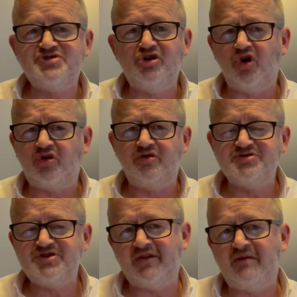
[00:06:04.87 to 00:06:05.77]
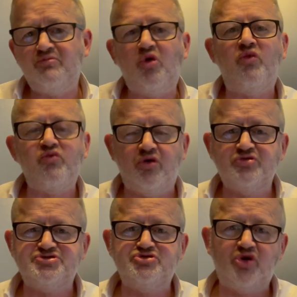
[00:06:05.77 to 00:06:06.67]
and laws, and then more
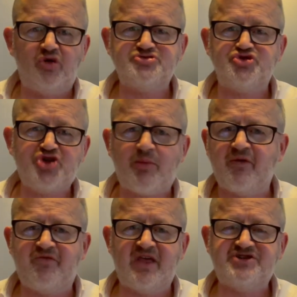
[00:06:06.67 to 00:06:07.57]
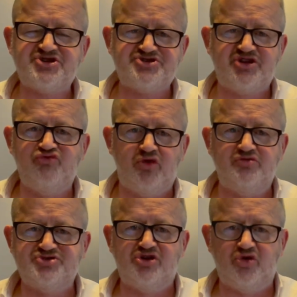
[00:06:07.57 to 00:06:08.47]
rules and laws on top of the existing
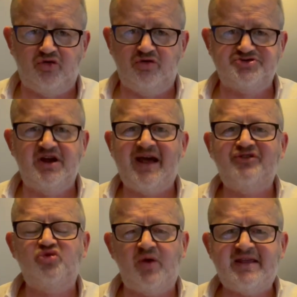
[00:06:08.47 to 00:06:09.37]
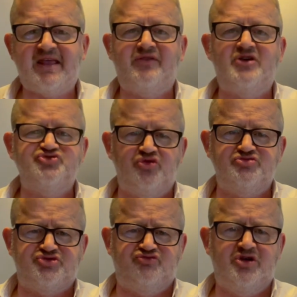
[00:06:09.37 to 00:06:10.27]
rules and laws, and tweaking those
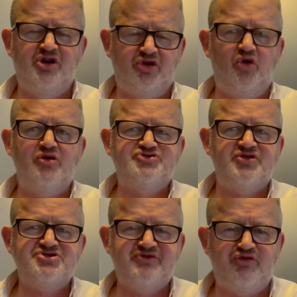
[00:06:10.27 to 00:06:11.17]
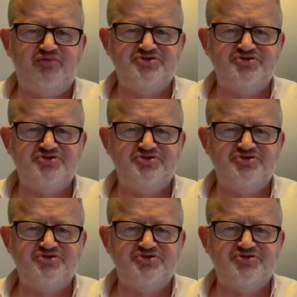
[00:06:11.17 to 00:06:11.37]
rules and laws through the Civil